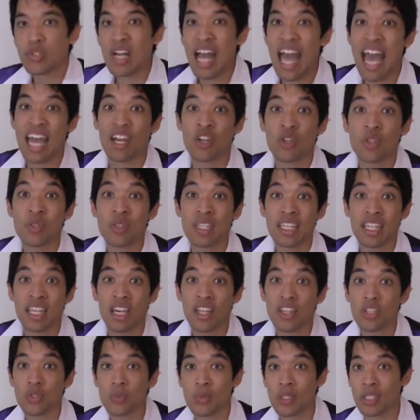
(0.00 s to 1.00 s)
And on the
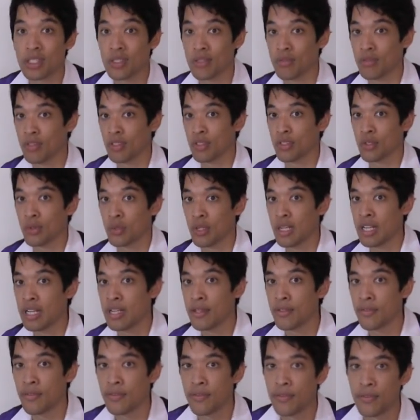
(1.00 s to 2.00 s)
other end of the
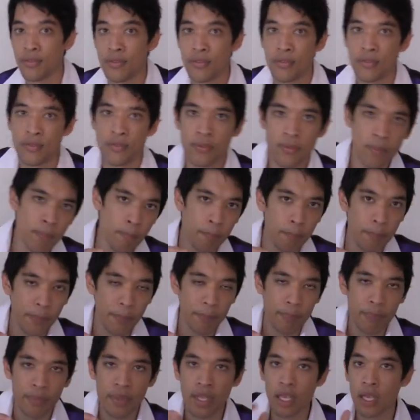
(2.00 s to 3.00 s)
tree,
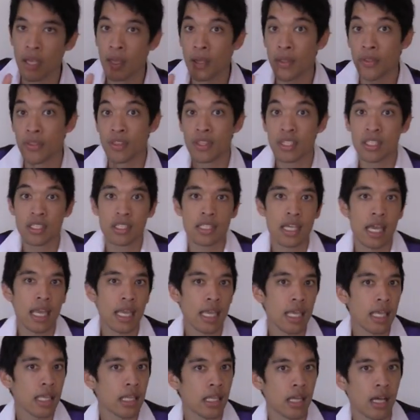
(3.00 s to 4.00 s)
the
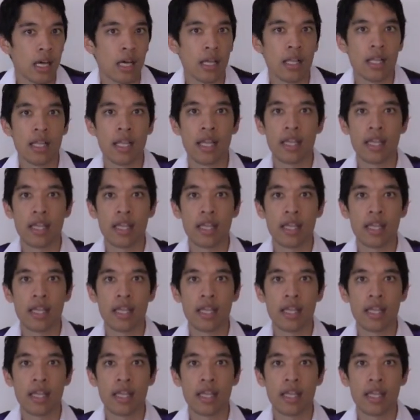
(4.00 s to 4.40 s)
tailor